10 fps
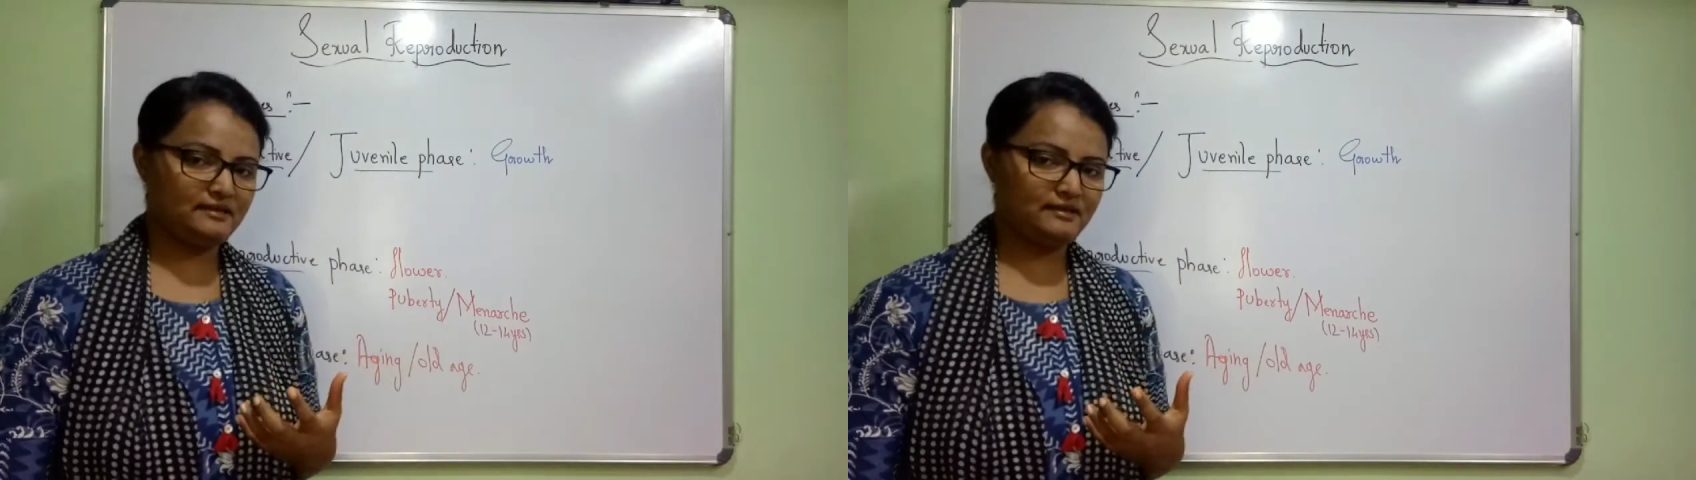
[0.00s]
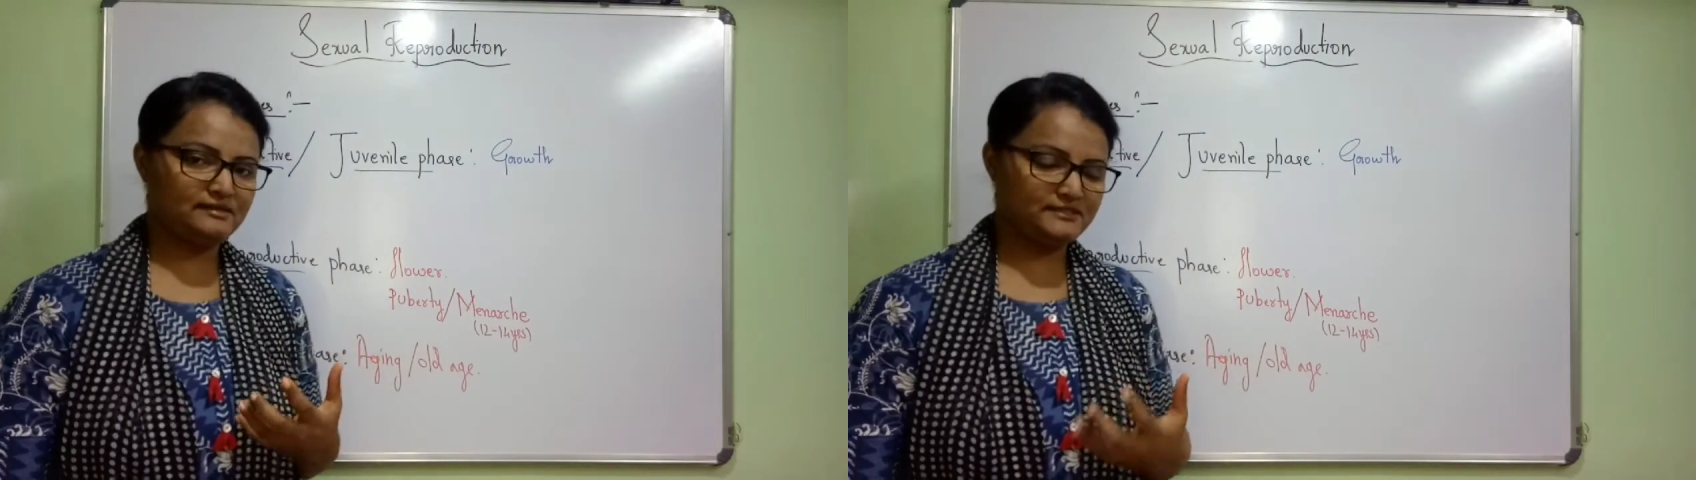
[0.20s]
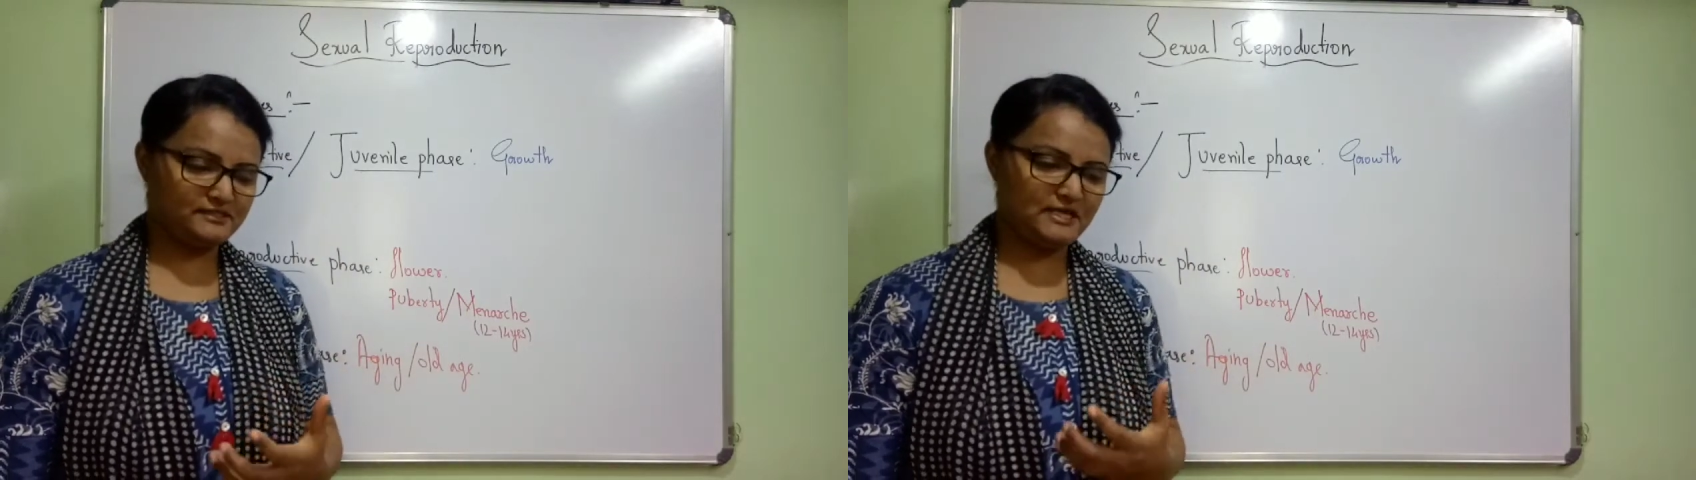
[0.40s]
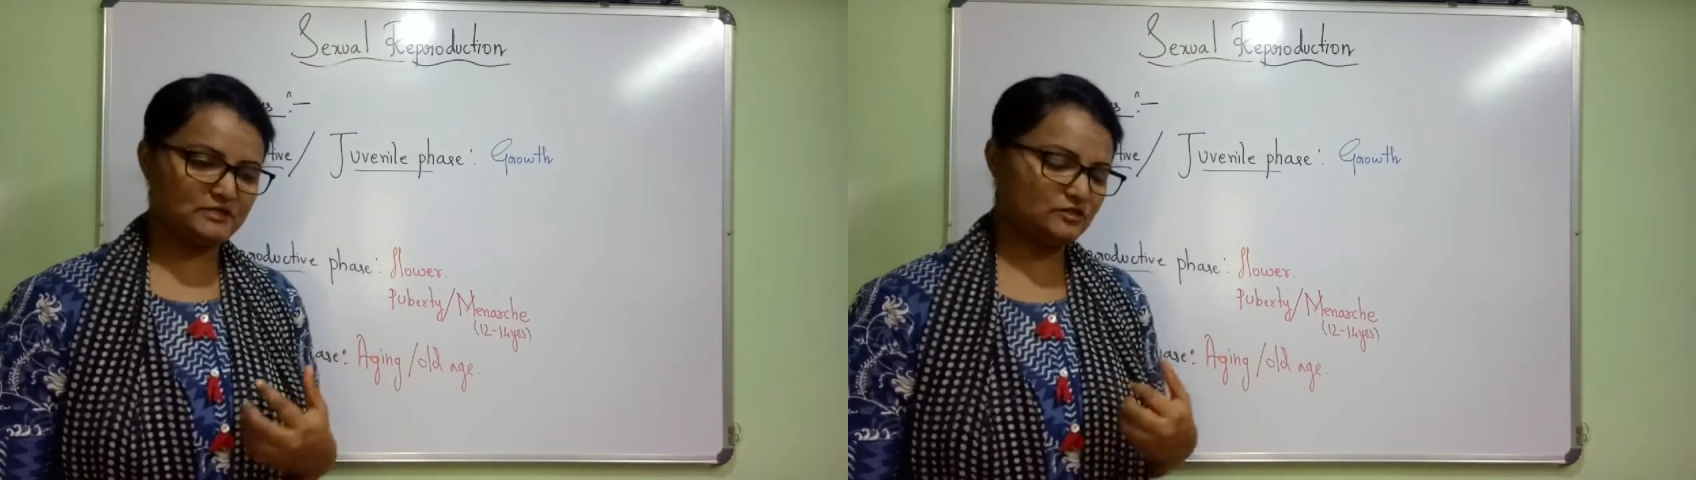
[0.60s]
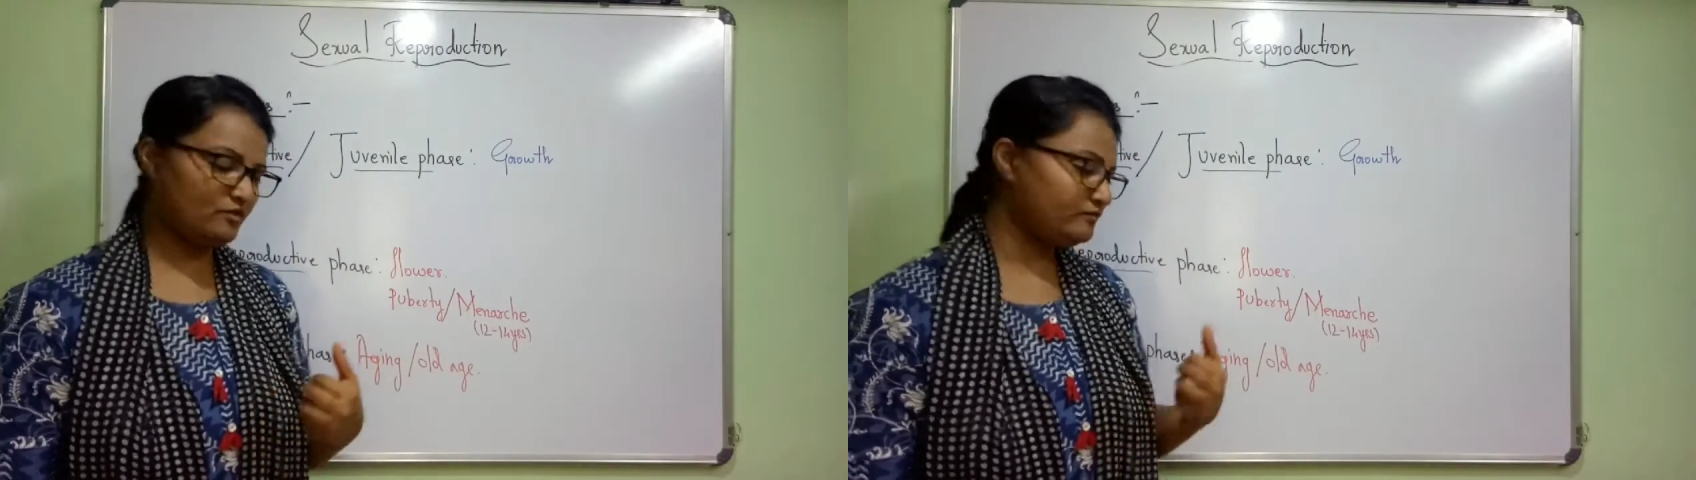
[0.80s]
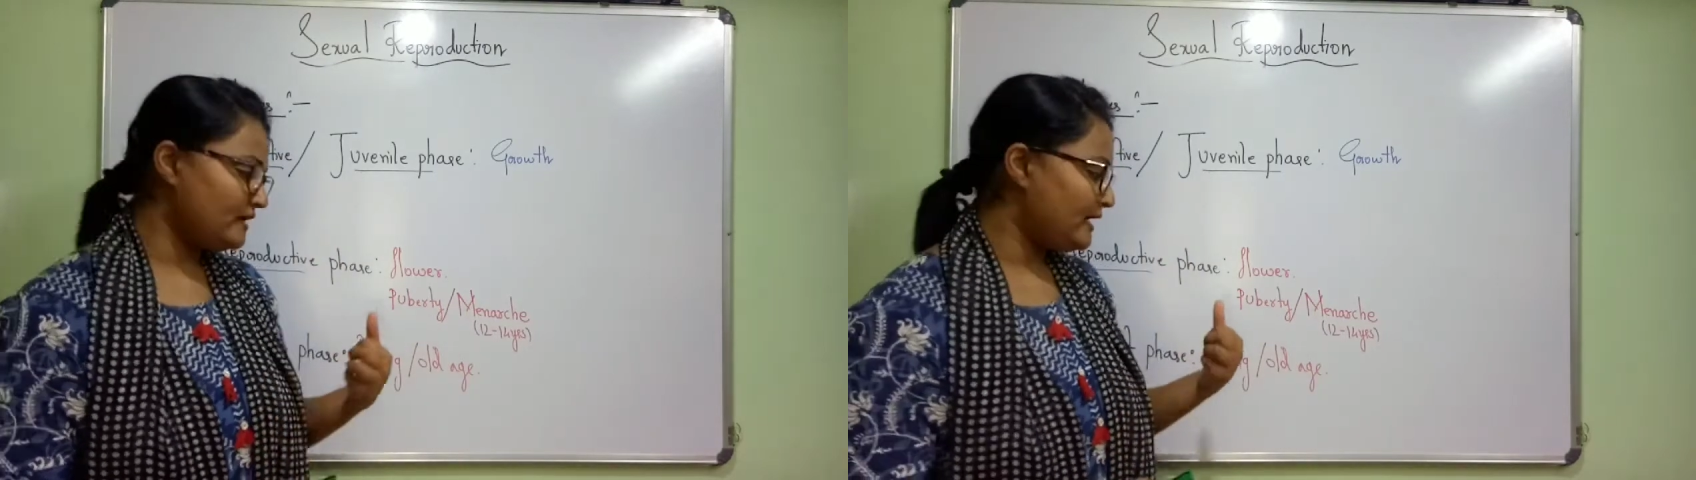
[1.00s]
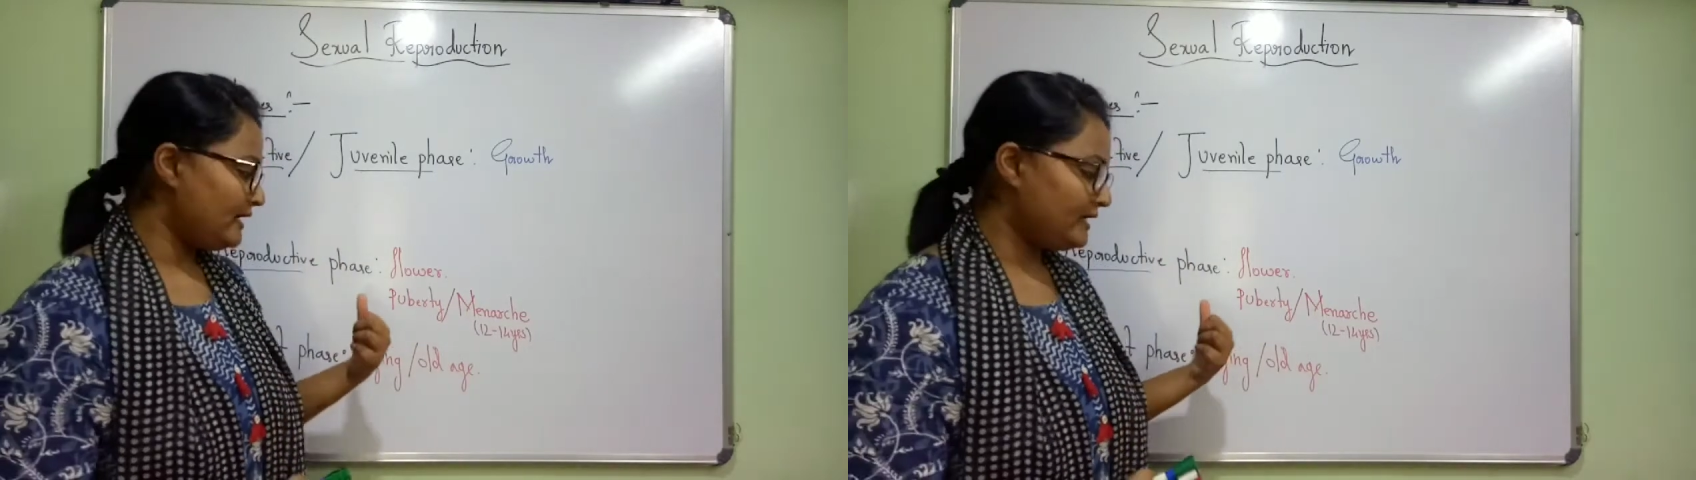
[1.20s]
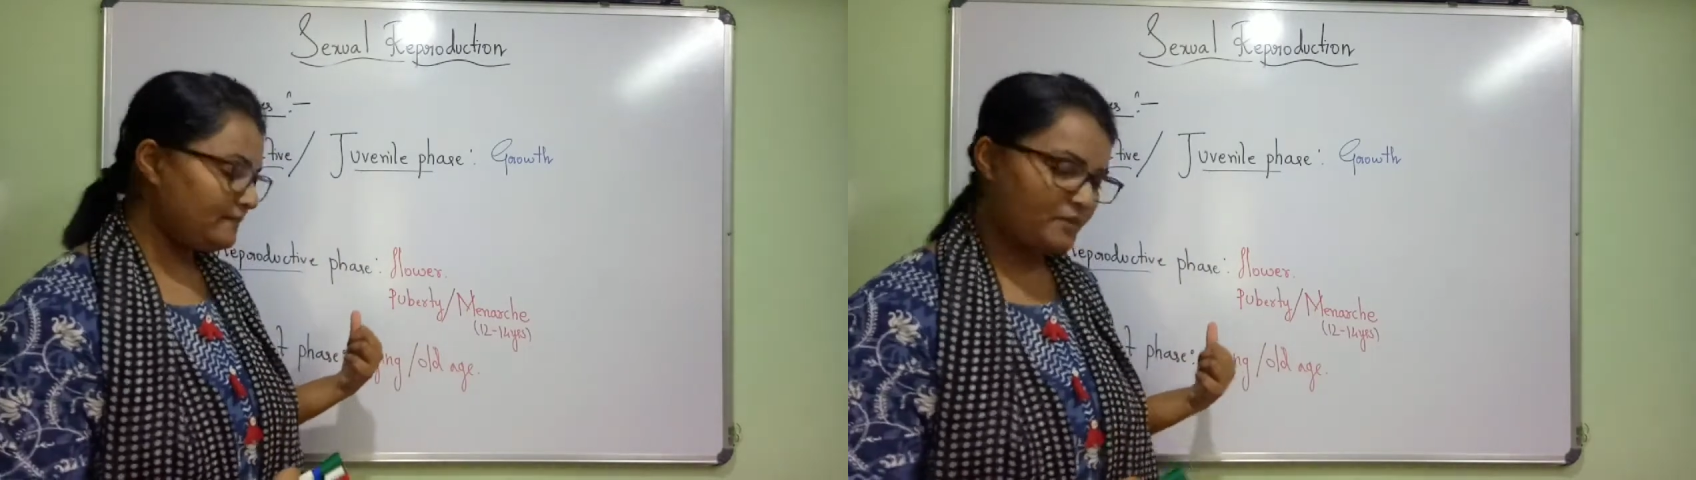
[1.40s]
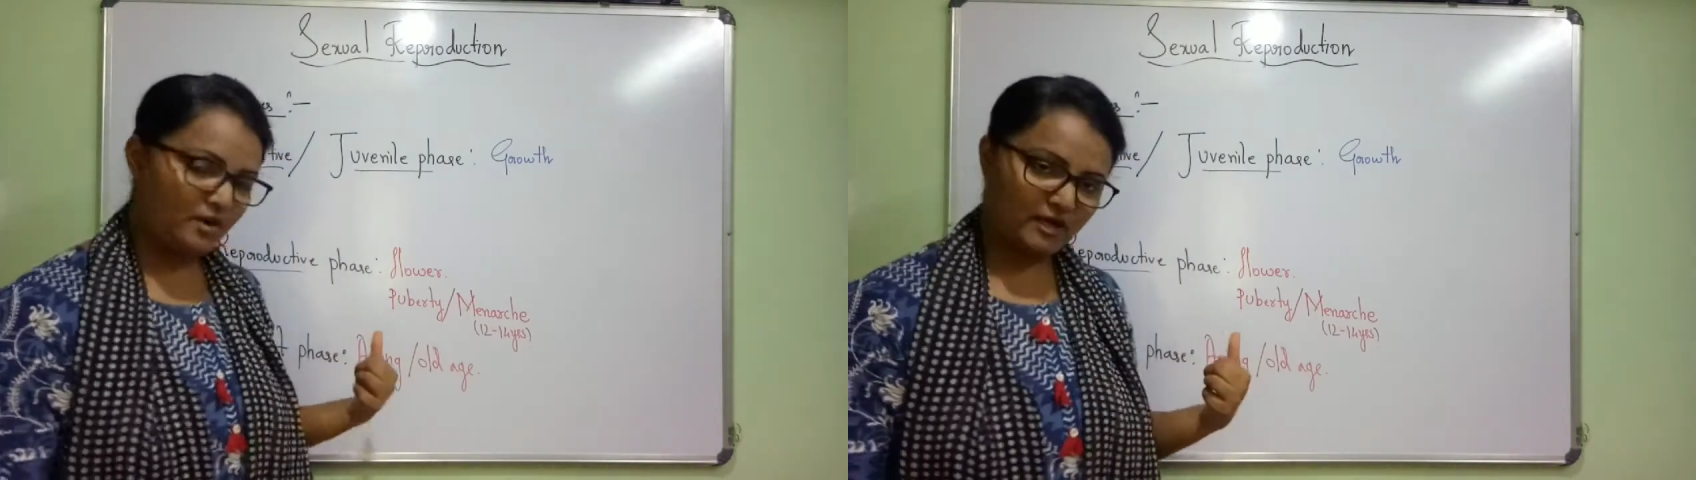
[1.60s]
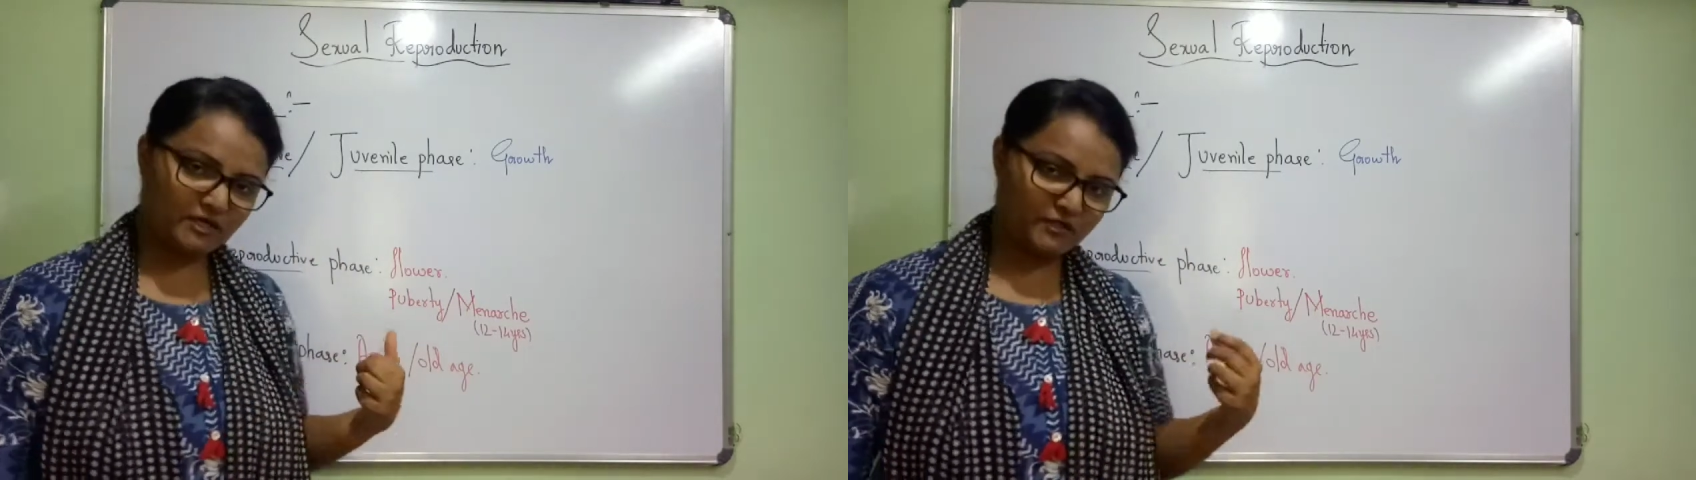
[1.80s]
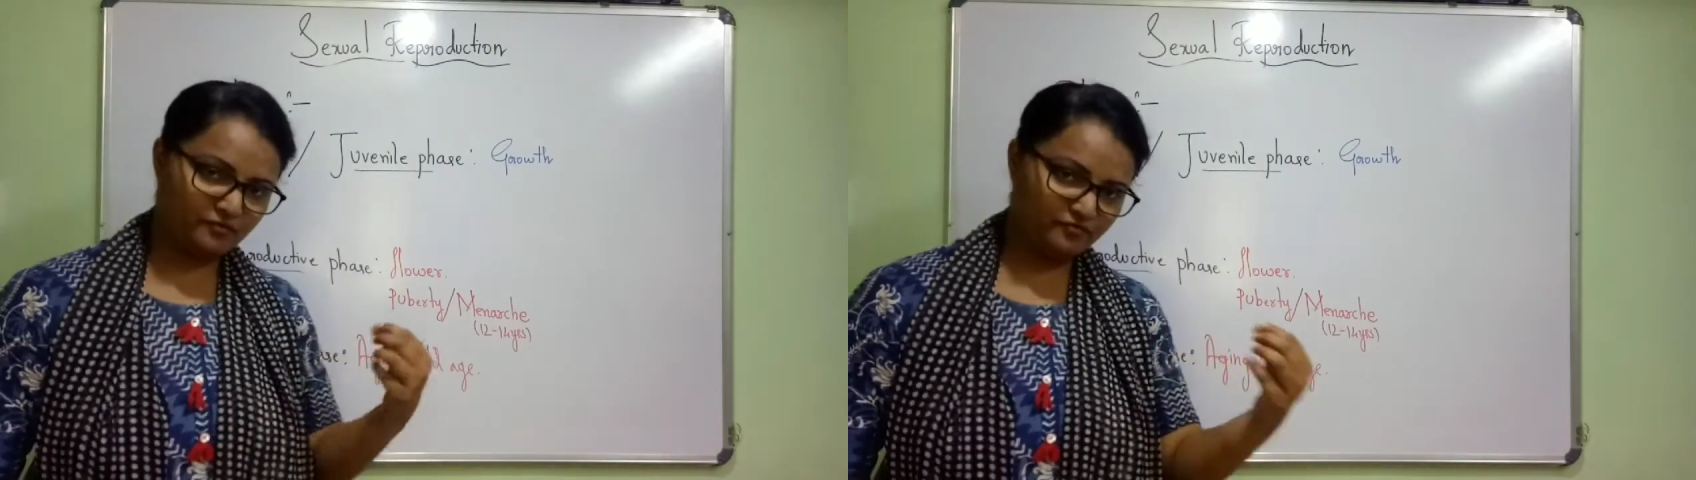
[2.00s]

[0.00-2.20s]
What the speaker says: a stage of reproductive